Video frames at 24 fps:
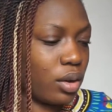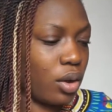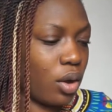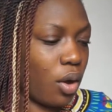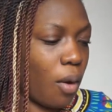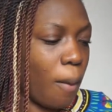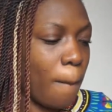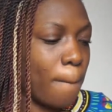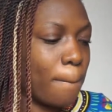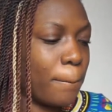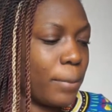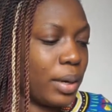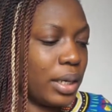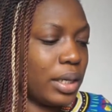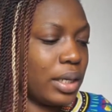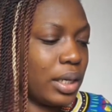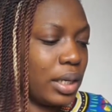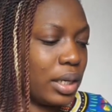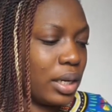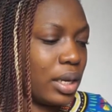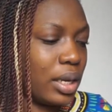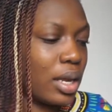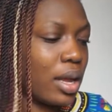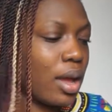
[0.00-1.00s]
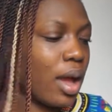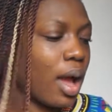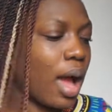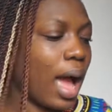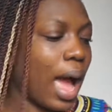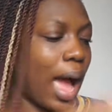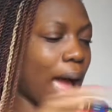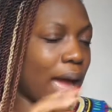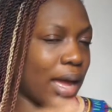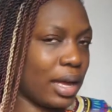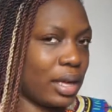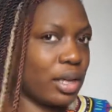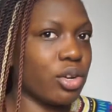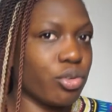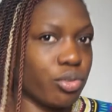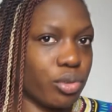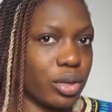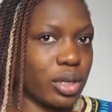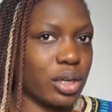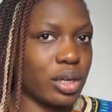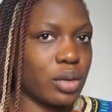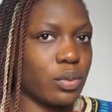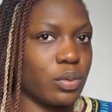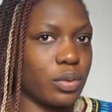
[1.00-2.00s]
completely
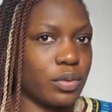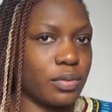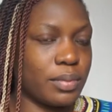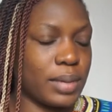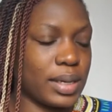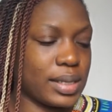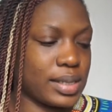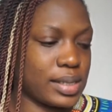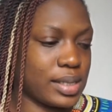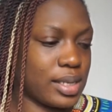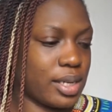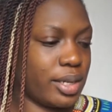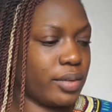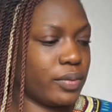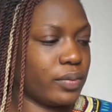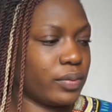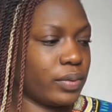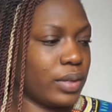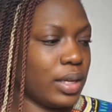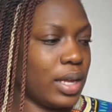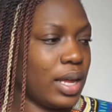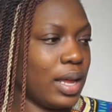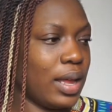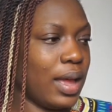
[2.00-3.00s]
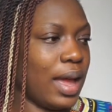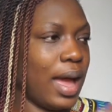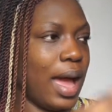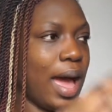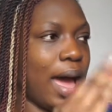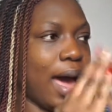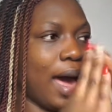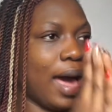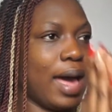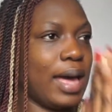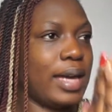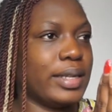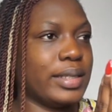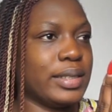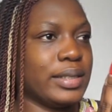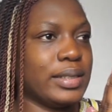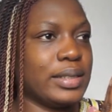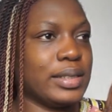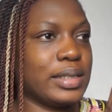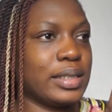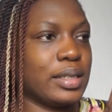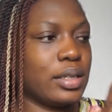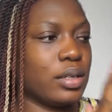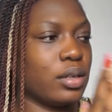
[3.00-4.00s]
angry with myself. And
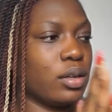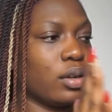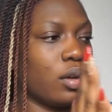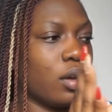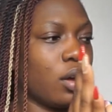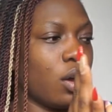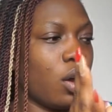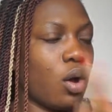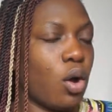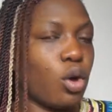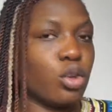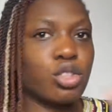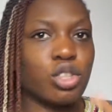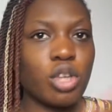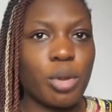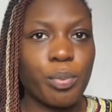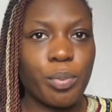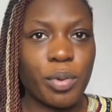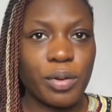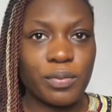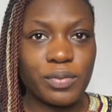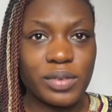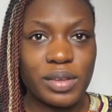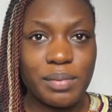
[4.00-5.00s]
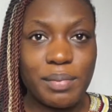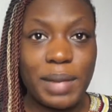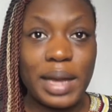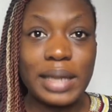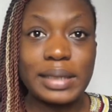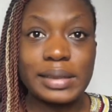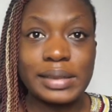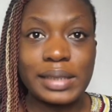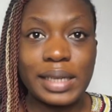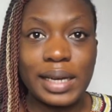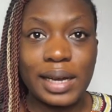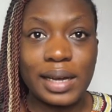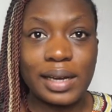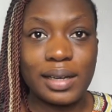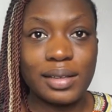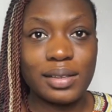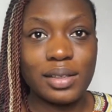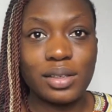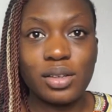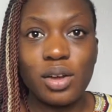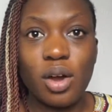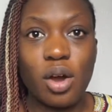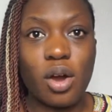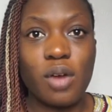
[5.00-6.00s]
on top of the matter,
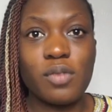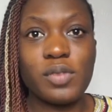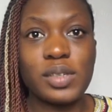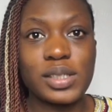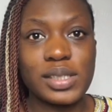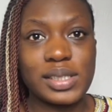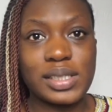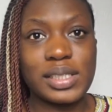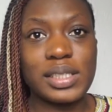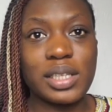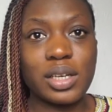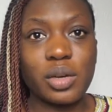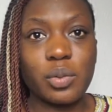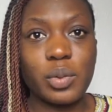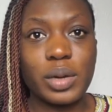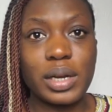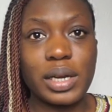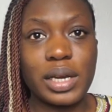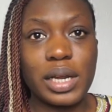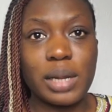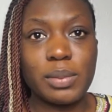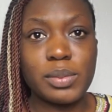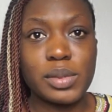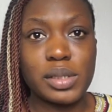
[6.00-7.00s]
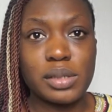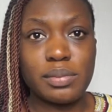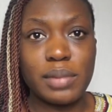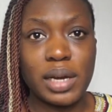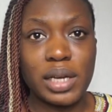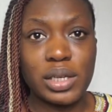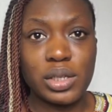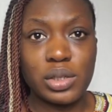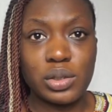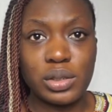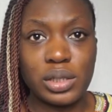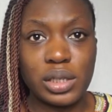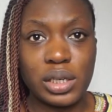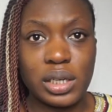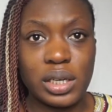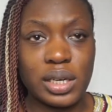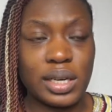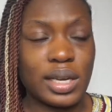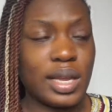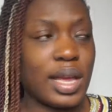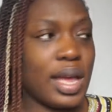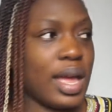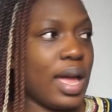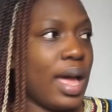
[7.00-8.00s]
obviously the queen came to my uni
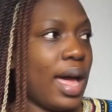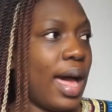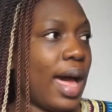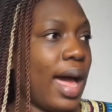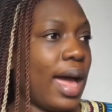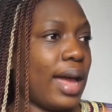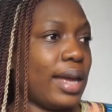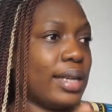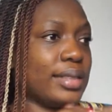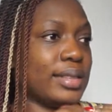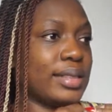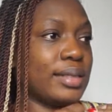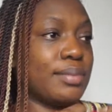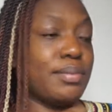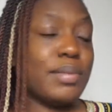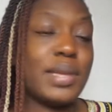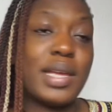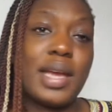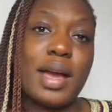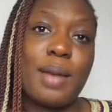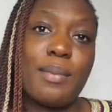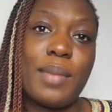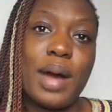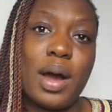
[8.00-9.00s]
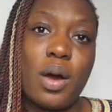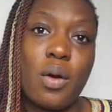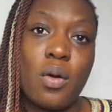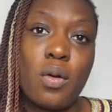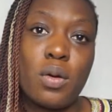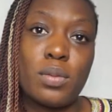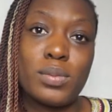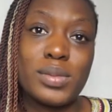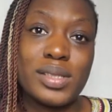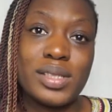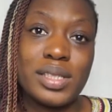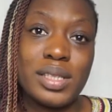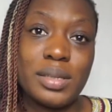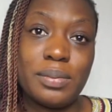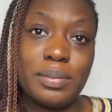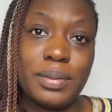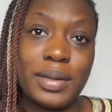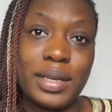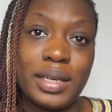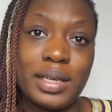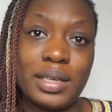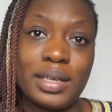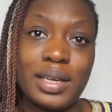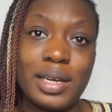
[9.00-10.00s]
and me, I'm at home
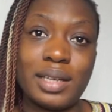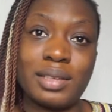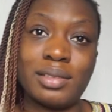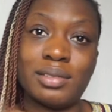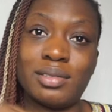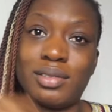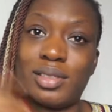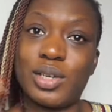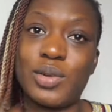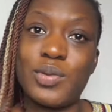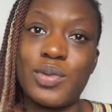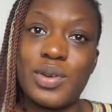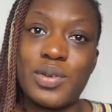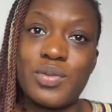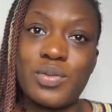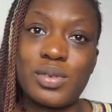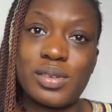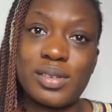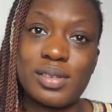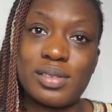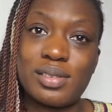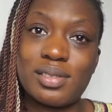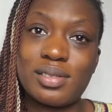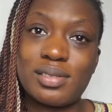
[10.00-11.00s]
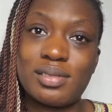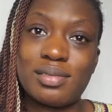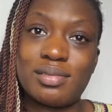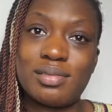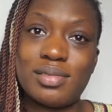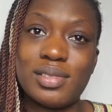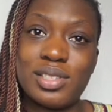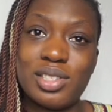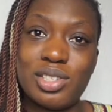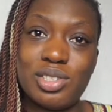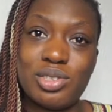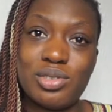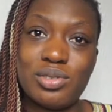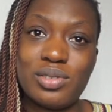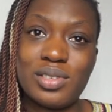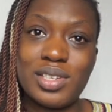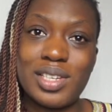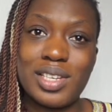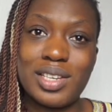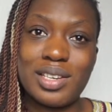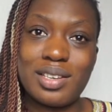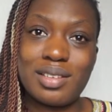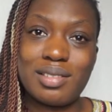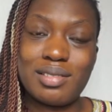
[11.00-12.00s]
sleeping and the queen was in the
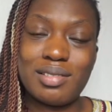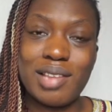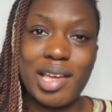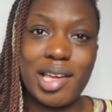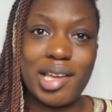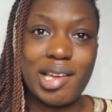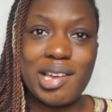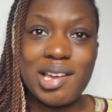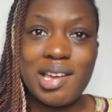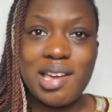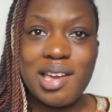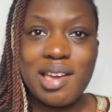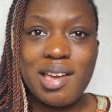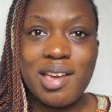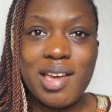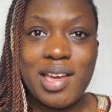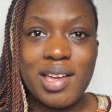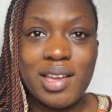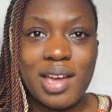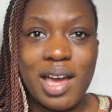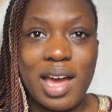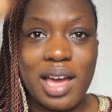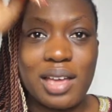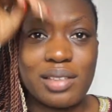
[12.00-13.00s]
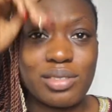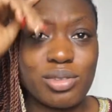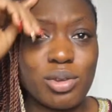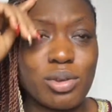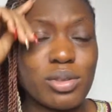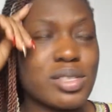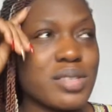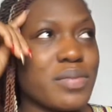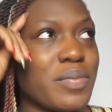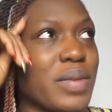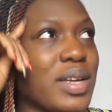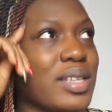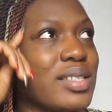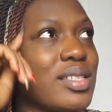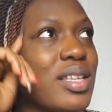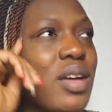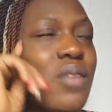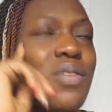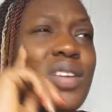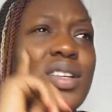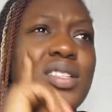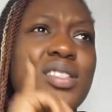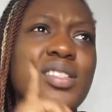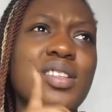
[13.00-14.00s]
uni. Like, I thought to
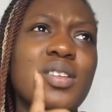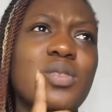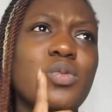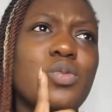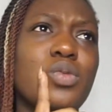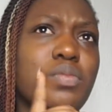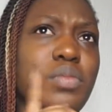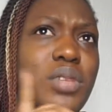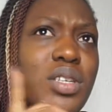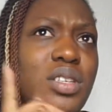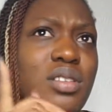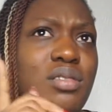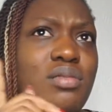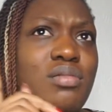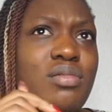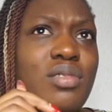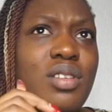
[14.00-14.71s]
myself, I said, Wumi,